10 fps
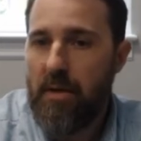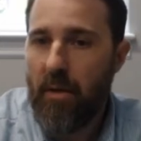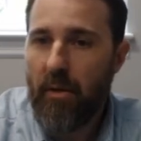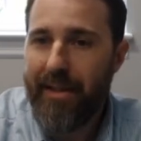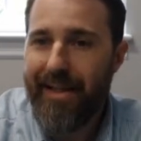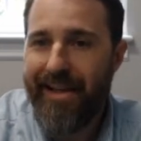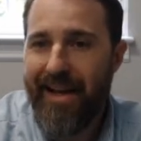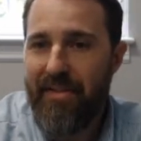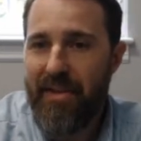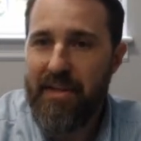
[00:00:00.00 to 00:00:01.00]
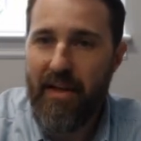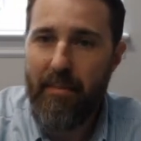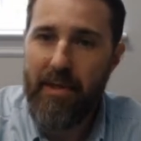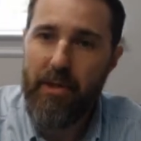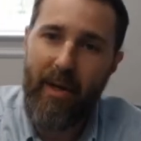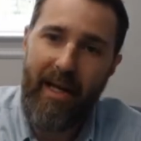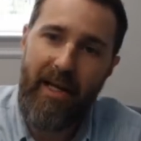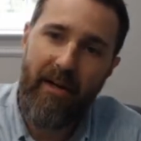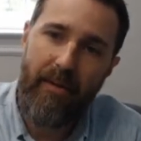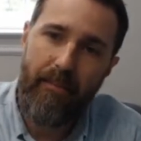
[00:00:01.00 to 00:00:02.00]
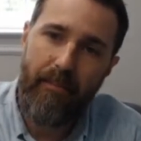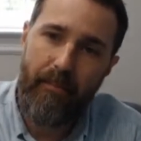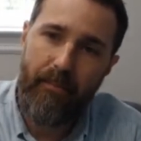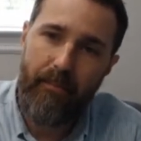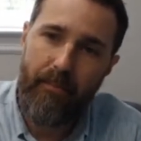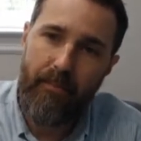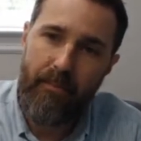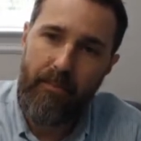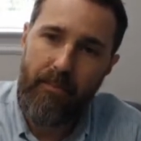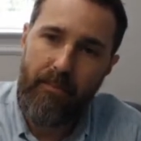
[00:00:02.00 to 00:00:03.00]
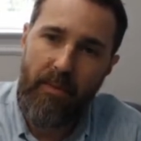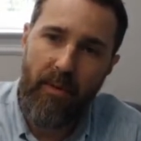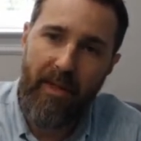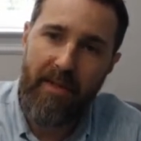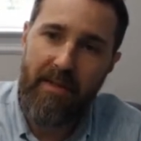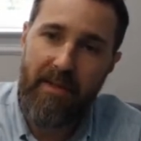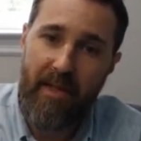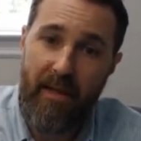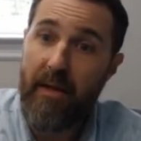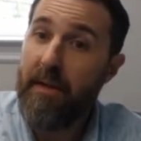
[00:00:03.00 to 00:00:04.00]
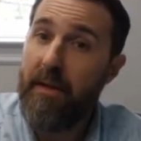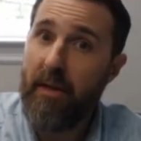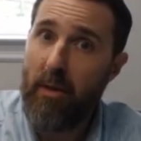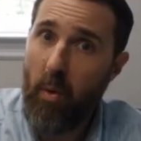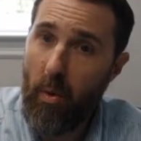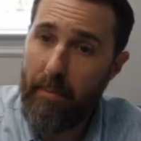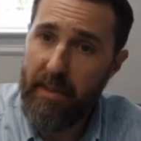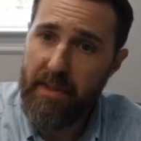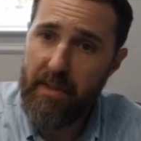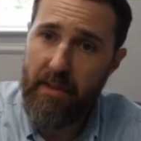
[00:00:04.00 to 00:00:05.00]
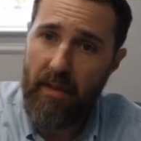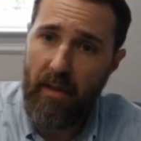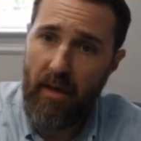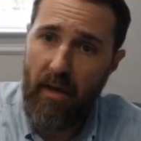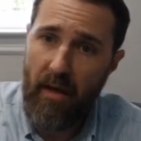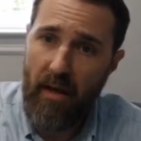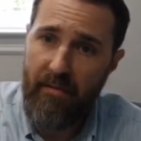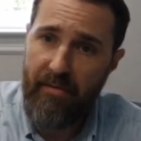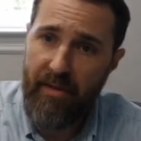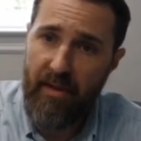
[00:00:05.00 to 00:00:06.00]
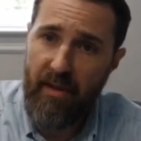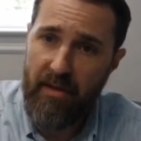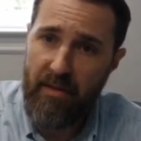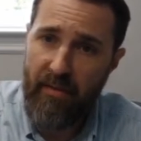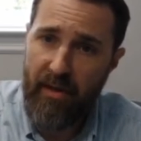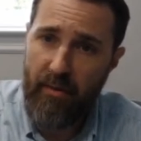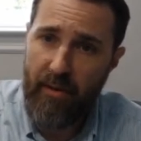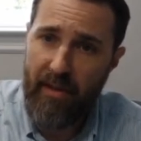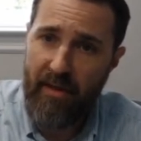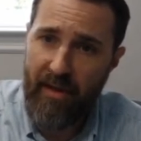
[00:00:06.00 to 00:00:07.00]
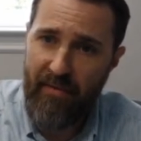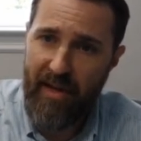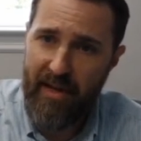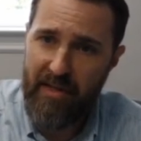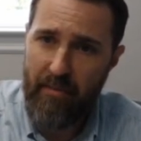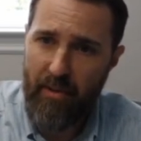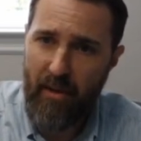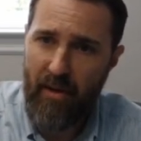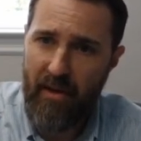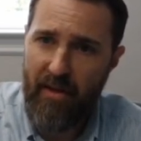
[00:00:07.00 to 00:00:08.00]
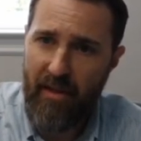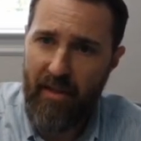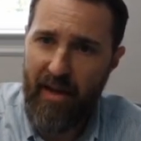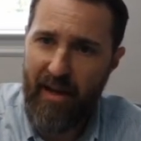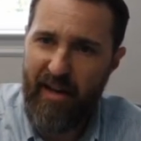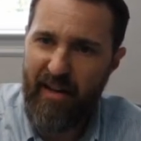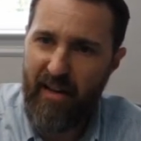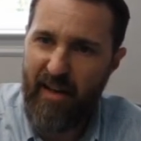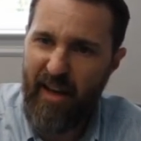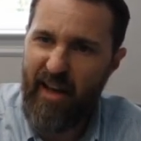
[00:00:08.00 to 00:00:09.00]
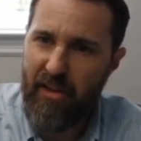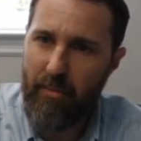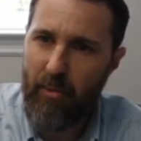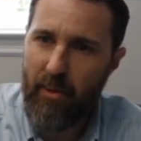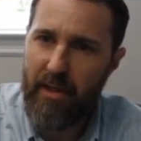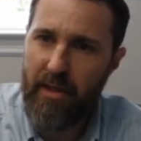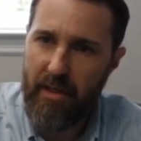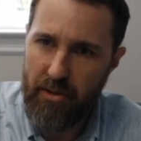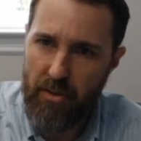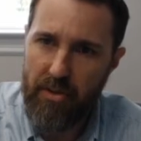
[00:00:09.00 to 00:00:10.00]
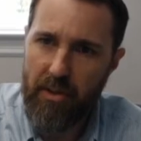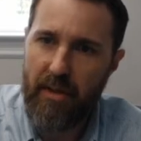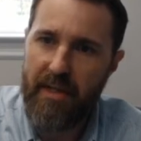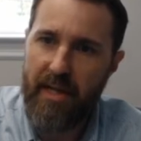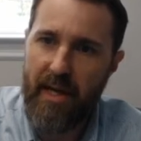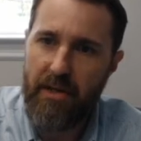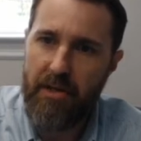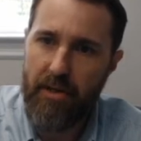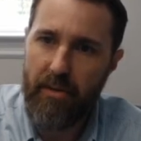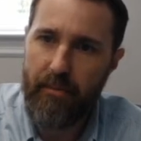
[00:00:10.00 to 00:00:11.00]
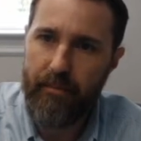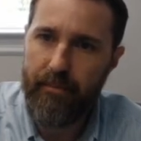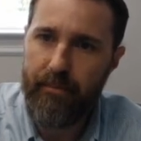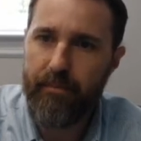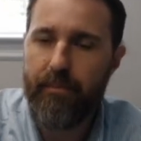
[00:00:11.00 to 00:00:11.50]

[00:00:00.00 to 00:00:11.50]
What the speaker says: So looking at this image right here, you can see the corpus of the sphenoid, and that is the part that the ethmoid is usually attached to.